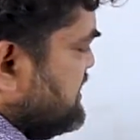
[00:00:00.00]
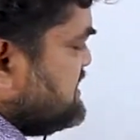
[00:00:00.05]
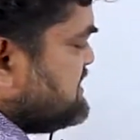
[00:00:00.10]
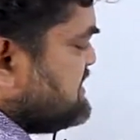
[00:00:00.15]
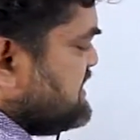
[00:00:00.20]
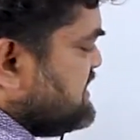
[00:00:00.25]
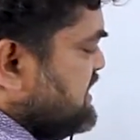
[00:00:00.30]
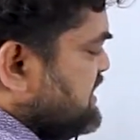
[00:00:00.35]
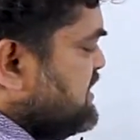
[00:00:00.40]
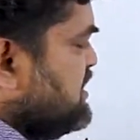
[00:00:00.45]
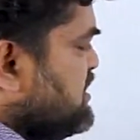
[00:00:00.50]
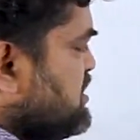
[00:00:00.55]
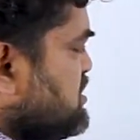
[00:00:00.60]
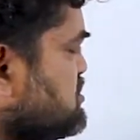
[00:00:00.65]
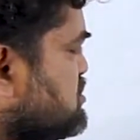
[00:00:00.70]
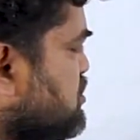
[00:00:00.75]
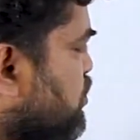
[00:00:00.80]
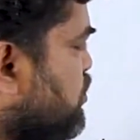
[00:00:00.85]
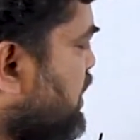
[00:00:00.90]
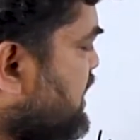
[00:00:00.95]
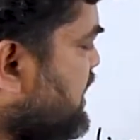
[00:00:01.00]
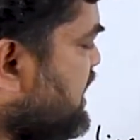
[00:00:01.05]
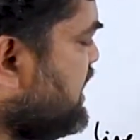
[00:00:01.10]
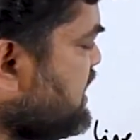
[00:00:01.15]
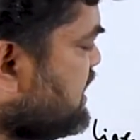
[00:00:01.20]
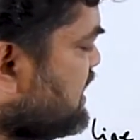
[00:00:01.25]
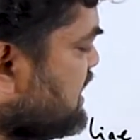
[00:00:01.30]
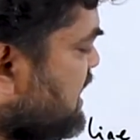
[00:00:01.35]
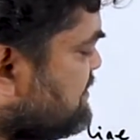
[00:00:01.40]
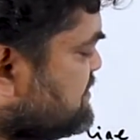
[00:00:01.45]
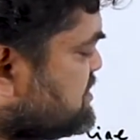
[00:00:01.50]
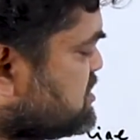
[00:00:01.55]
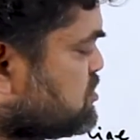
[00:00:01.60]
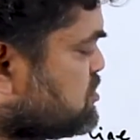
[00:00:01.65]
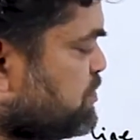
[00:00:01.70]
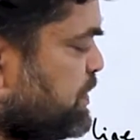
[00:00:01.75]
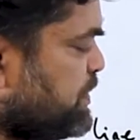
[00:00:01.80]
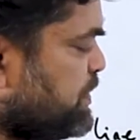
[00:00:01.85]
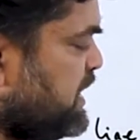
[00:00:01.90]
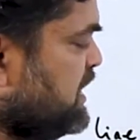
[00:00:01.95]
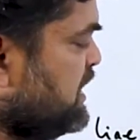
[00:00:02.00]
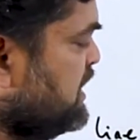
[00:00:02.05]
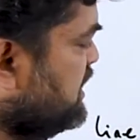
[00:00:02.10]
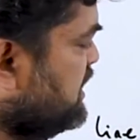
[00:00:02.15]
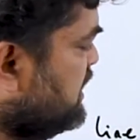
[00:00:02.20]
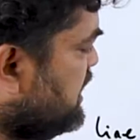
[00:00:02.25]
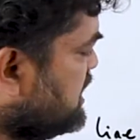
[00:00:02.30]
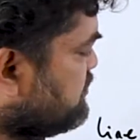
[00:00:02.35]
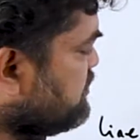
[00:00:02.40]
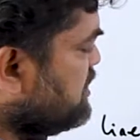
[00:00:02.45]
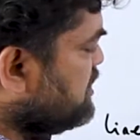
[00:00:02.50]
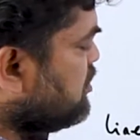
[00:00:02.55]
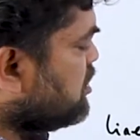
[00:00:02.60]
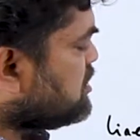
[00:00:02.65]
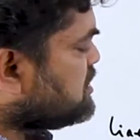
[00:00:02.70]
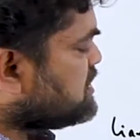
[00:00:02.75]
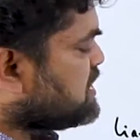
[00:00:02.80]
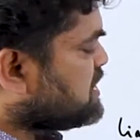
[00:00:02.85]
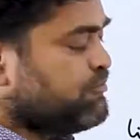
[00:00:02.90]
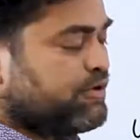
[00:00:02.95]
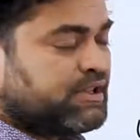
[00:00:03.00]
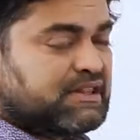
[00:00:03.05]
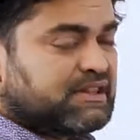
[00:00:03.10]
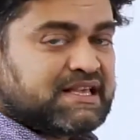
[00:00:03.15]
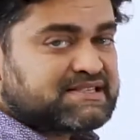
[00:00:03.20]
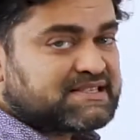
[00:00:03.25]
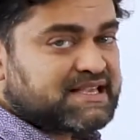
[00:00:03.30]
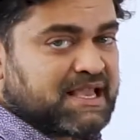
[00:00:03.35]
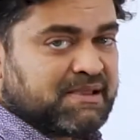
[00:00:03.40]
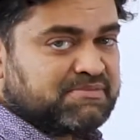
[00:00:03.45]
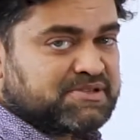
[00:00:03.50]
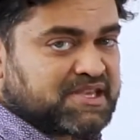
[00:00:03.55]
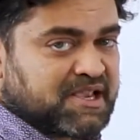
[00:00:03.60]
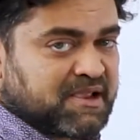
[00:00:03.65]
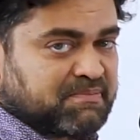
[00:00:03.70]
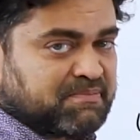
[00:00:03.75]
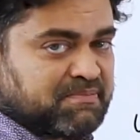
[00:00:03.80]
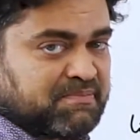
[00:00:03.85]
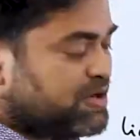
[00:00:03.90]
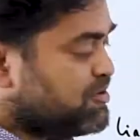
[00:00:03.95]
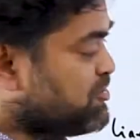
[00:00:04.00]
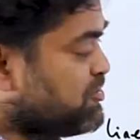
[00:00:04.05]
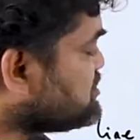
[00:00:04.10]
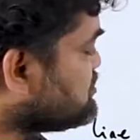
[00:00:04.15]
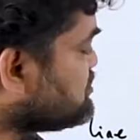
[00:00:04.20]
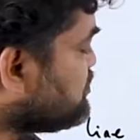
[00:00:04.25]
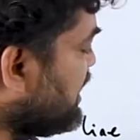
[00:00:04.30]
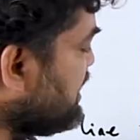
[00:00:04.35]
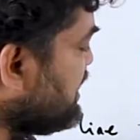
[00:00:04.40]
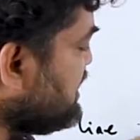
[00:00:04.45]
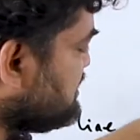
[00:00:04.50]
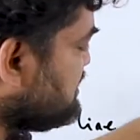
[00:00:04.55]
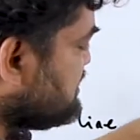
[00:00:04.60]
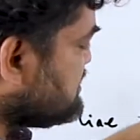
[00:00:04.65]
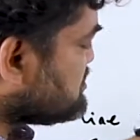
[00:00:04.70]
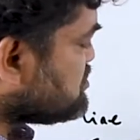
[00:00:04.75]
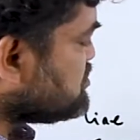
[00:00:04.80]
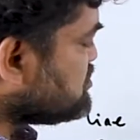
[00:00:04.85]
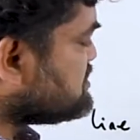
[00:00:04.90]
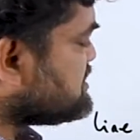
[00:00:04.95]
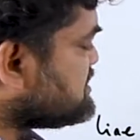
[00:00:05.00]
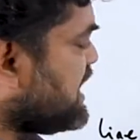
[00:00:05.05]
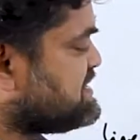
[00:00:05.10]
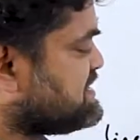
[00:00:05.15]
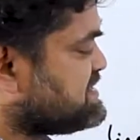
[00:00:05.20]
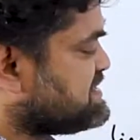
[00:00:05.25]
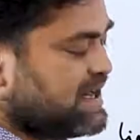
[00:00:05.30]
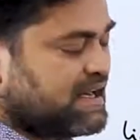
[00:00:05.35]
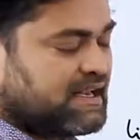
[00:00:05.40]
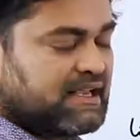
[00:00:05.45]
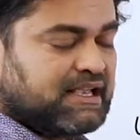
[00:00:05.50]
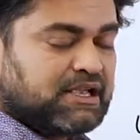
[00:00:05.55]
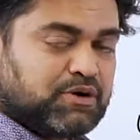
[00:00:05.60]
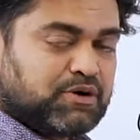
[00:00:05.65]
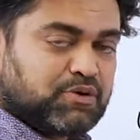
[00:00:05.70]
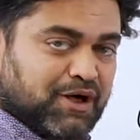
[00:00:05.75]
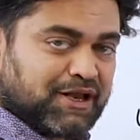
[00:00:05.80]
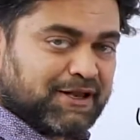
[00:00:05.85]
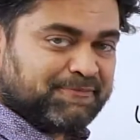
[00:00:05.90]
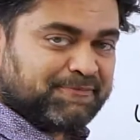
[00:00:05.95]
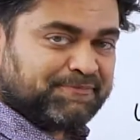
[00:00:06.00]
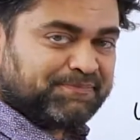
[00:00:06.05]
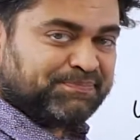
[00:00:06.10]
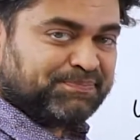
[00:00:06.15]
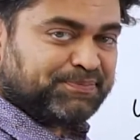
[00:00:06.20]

C, so when A comes to B, it will not come with the same shape. Because why? These two sides are equal.